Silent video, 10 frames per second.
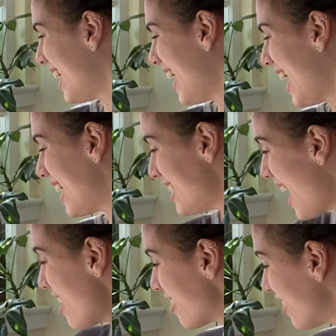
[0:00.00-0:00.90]
And
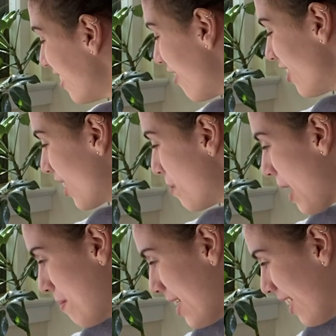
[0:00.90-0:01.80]
yeah, you're gonna love the little
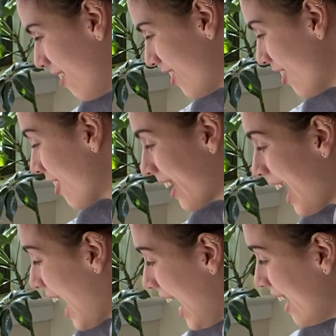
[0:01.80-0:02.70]
baby, even though you're gonna
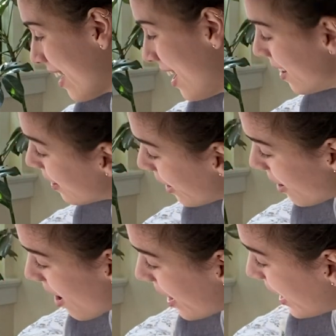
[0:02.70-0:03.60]
hate that you're
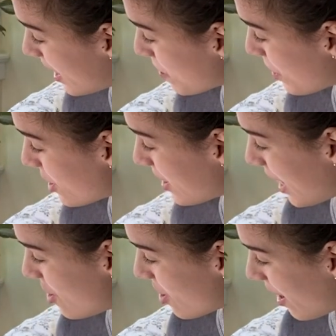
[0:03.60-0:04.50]
not gonna get as much
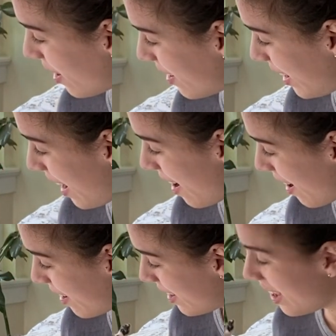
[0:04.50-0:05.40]
attention. Yeah.
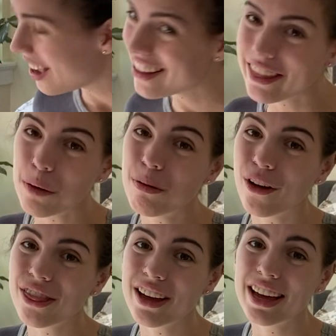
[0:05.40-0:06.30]
They're
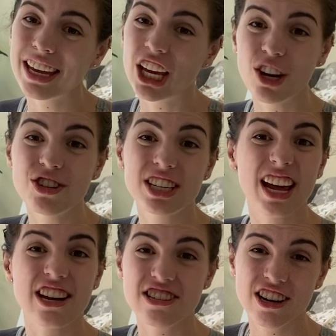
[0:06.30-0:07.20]
both huge
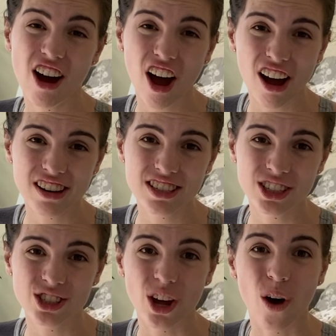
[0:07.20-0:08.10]
attention hogs,
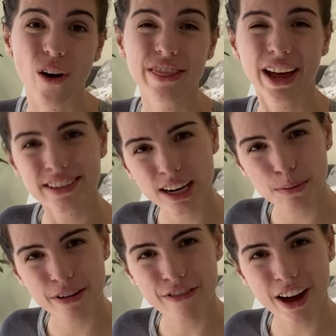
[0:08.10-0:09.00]
so that's gonna
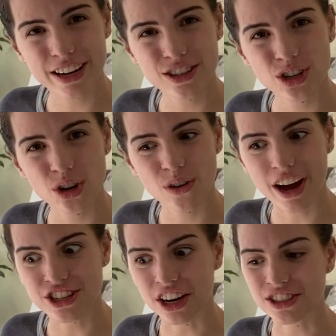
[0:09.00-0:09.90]
be fun to
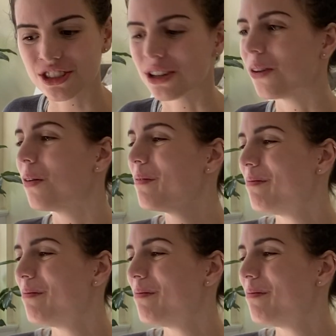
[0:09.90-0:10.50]
adjust to.